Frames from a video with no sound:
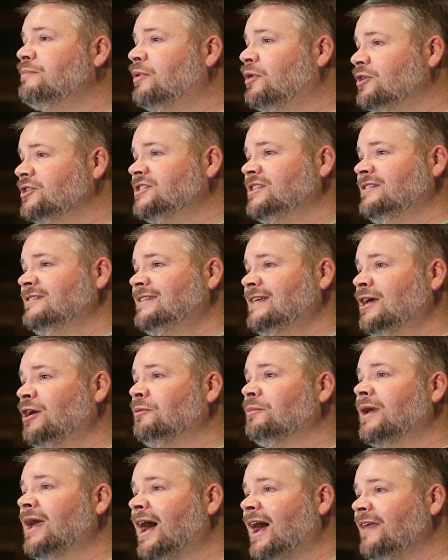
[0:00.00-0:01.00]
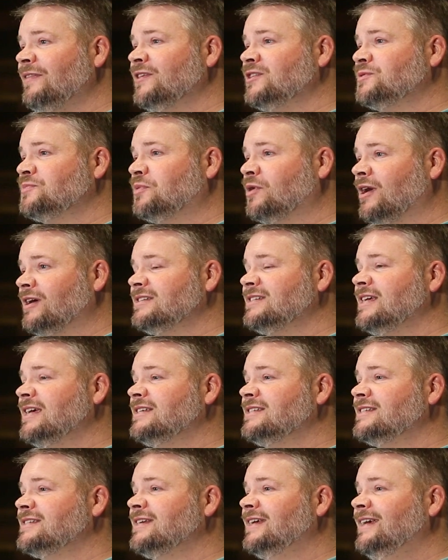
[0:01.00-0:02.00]
person to help guide this
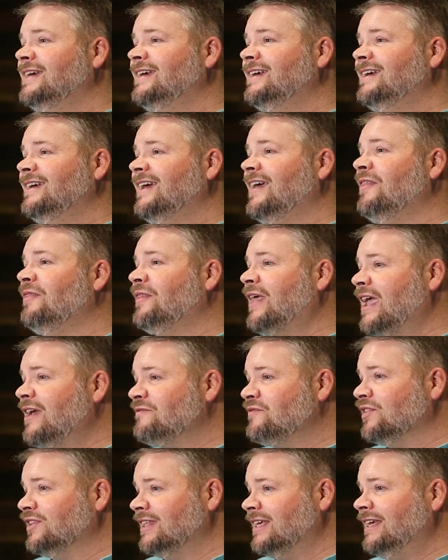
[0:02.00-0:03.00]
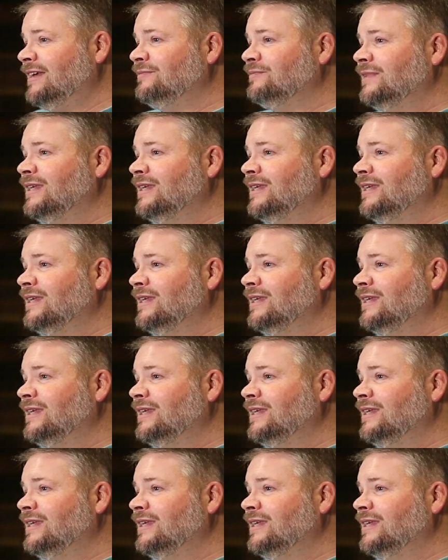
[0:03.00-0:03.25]
process, and thankfully,